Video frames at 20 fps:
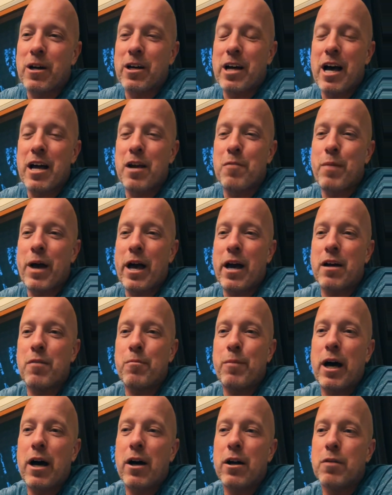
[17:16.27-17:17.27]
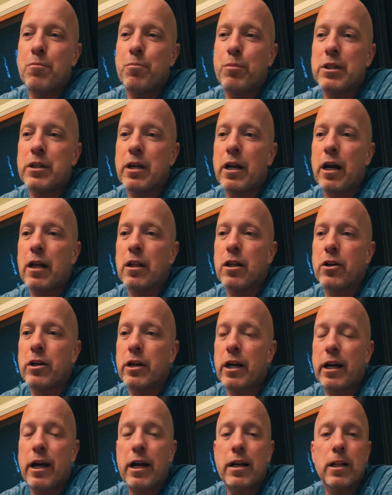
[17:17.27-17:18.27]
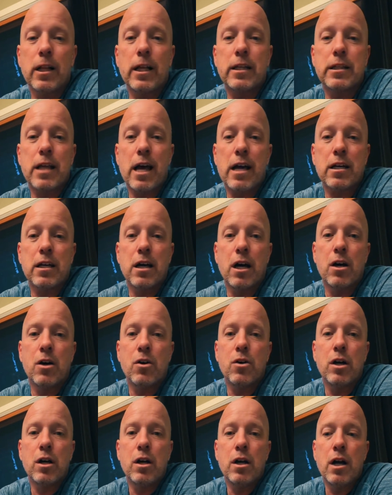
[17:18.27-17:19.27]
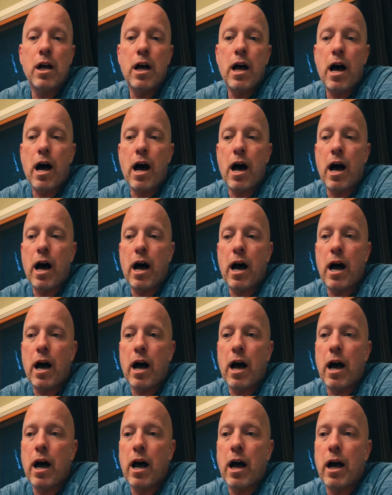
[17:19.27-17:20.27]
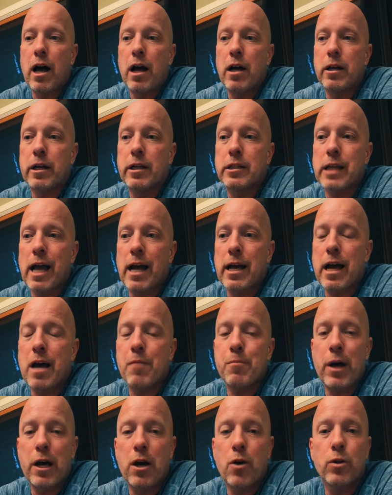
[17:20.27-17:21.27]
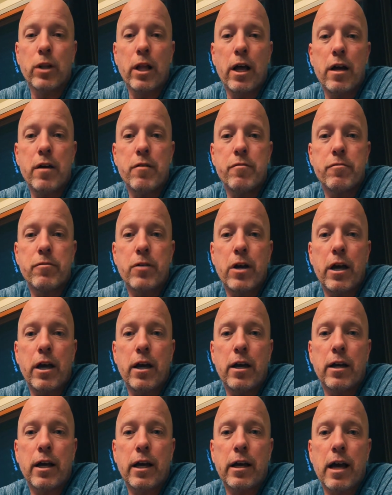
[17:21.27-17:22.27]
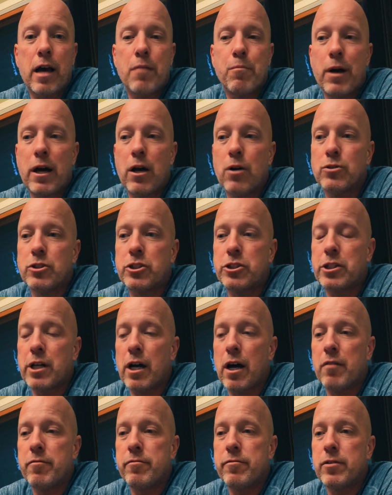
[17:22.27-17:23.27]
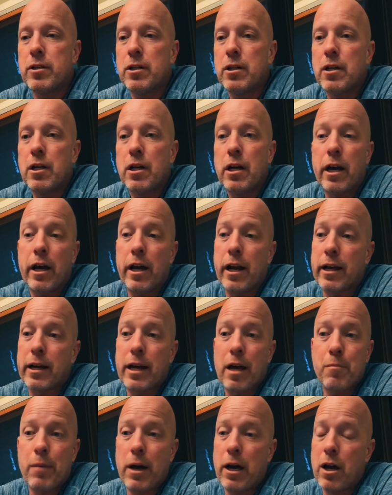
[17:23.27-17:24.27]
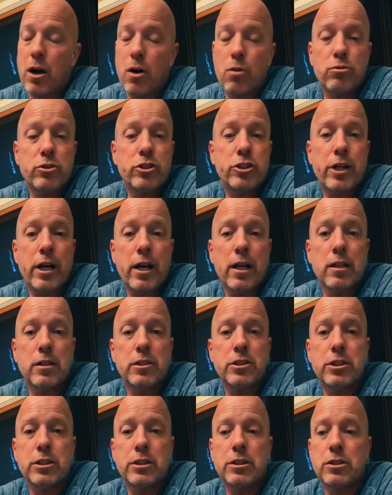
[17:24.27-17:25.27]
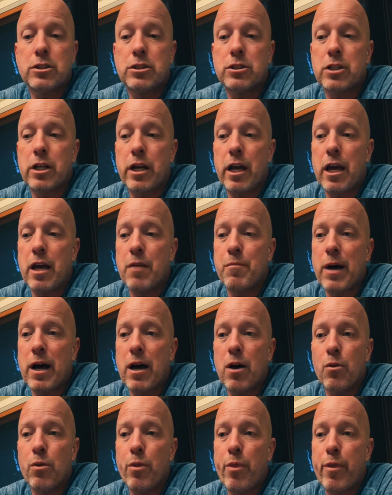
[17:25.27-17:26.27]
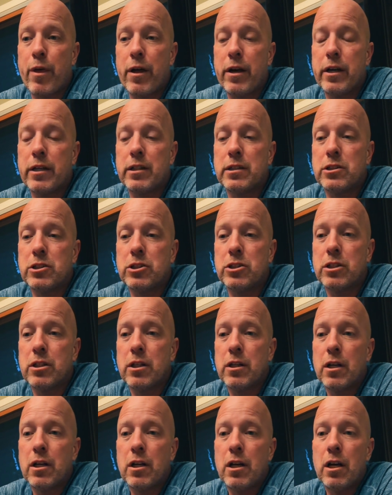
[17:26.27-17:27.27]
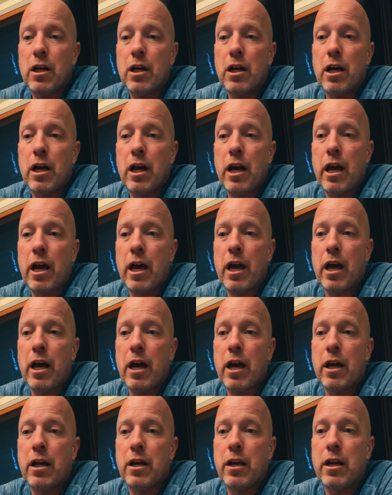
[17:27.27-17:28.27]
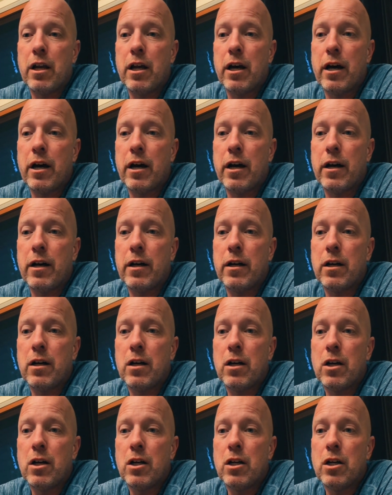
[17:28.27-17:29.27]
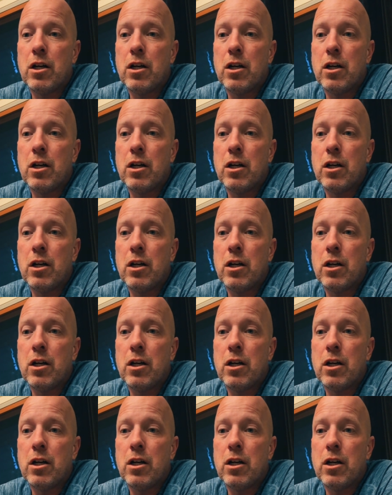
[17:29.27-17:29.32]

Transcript: Felt kind of bad about it, but then I learned I had to let that go because uh, I got my own life and I got my own stuff and I got my own challenges and my own things, and uh,